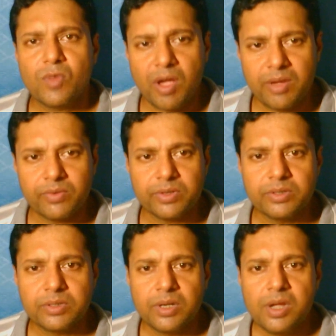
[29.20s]
However,
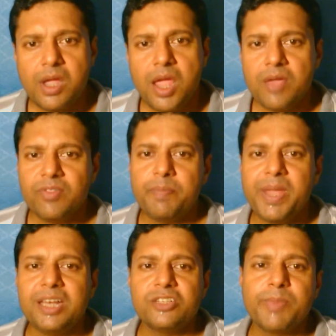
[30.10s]
if the
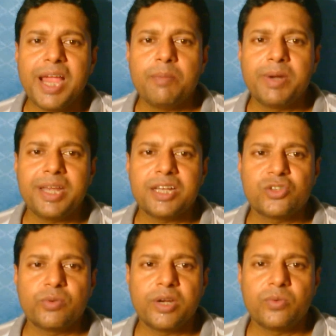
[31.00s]
pain is mild but
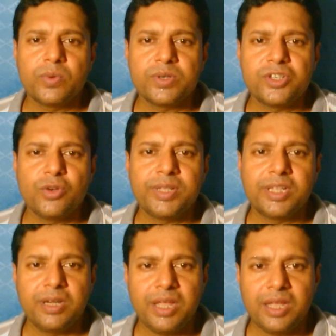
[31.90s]
tends to get worse during
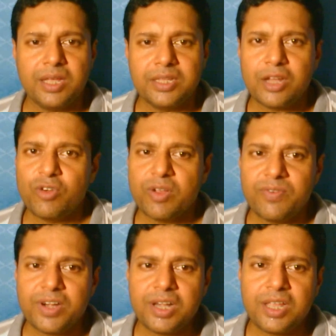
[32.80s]
the day, then you
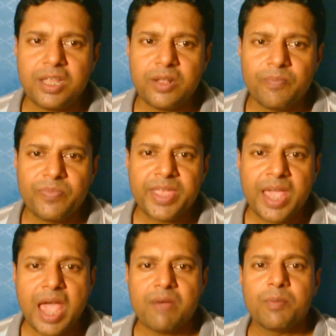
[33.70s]
definitely
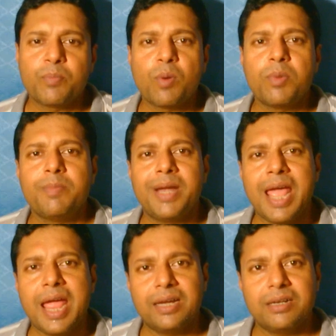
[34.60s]
have a problem at
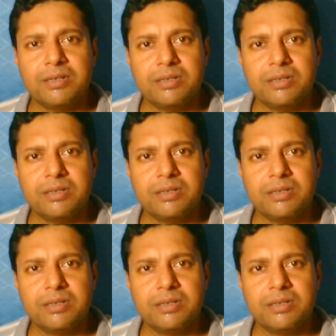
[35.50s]
hand.